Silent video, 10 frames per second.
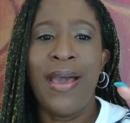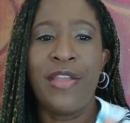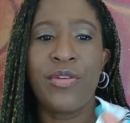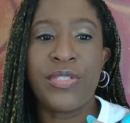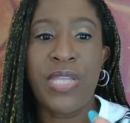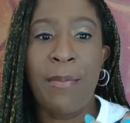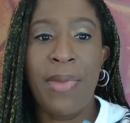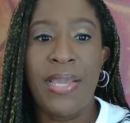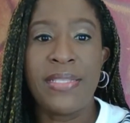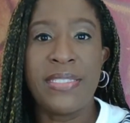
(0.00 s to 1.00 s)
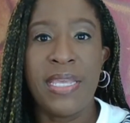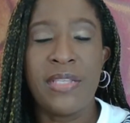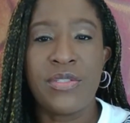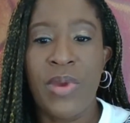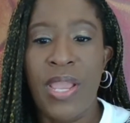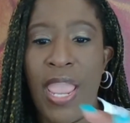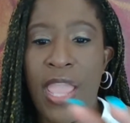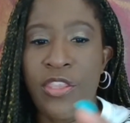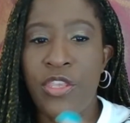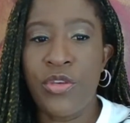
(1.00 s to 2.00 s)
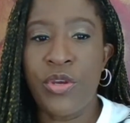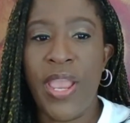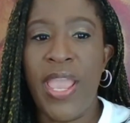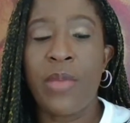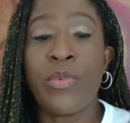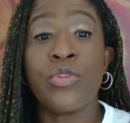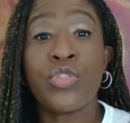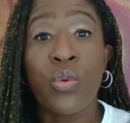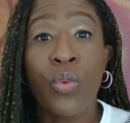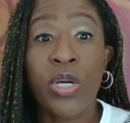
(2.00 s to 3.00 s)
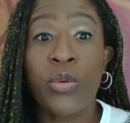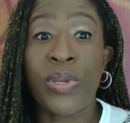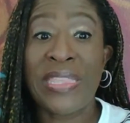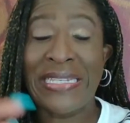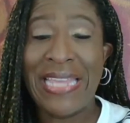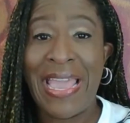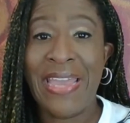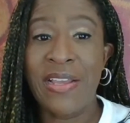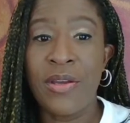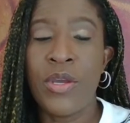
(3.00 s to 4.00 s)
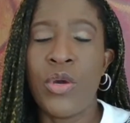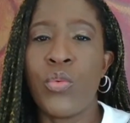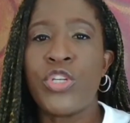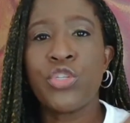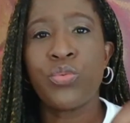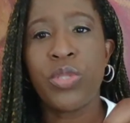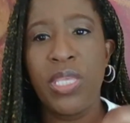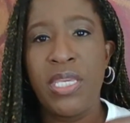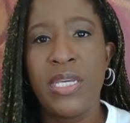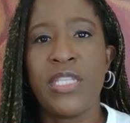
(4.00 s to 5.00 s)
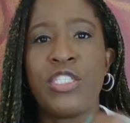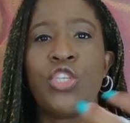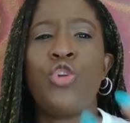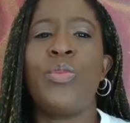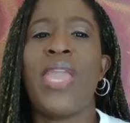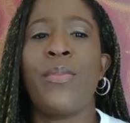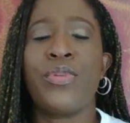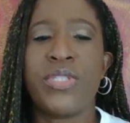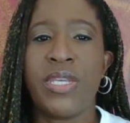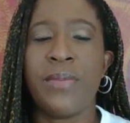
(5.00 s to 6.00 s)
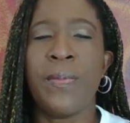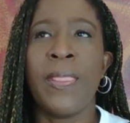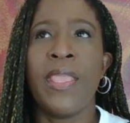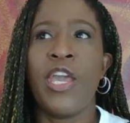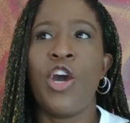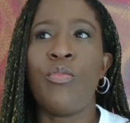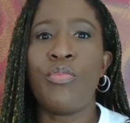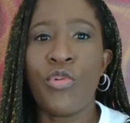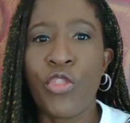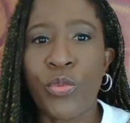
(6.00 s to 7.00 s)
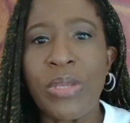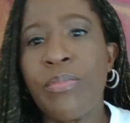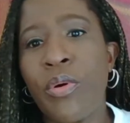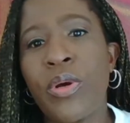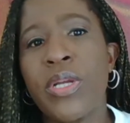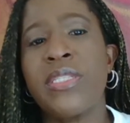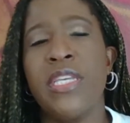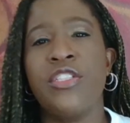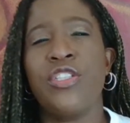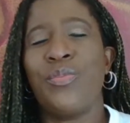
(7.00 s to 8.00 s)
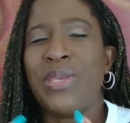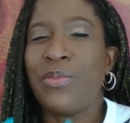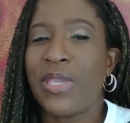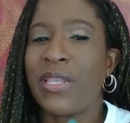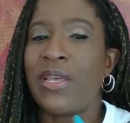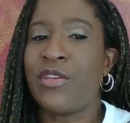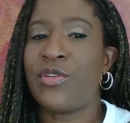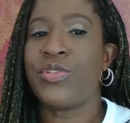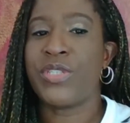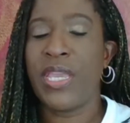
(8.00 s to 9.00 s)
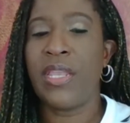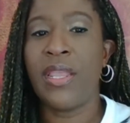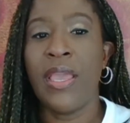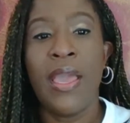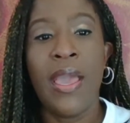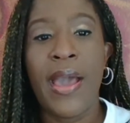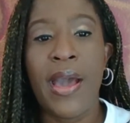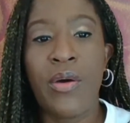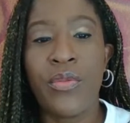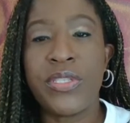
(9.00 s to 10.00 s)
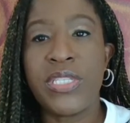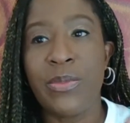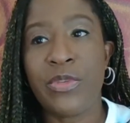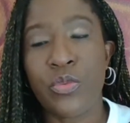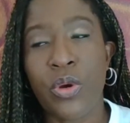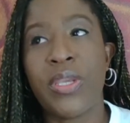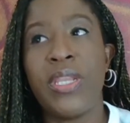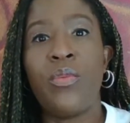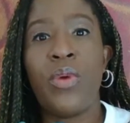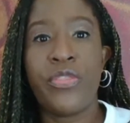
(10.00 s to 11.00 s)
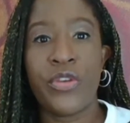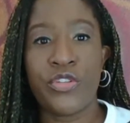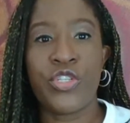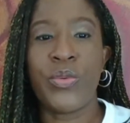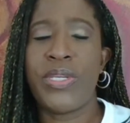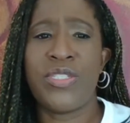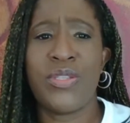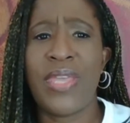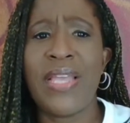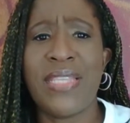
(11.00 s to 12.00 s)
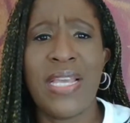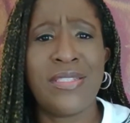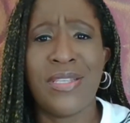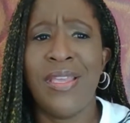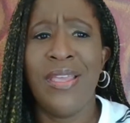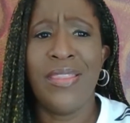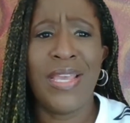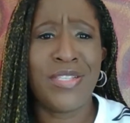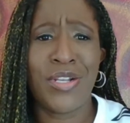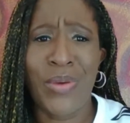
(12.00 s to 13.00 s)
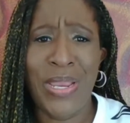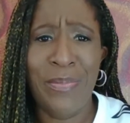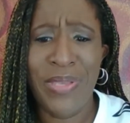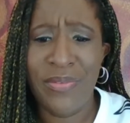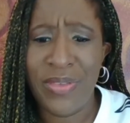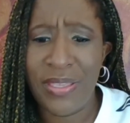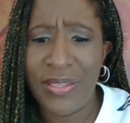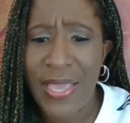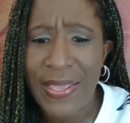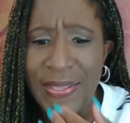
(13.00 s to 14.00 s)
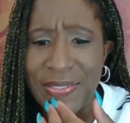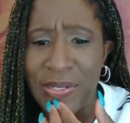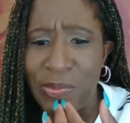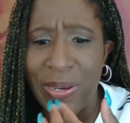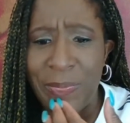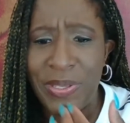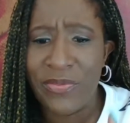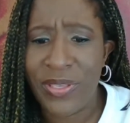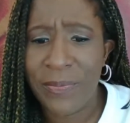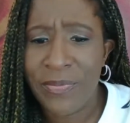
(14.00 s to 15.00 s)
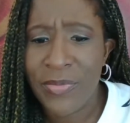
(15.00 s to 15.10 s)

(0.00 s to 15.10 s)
understand mindsets, right? And you're able to work with data, which is really good. So you'll be able to help pull the reports, and so people can understand how the team is working and what they're doing. So that's a great pivot. That is a great pivot.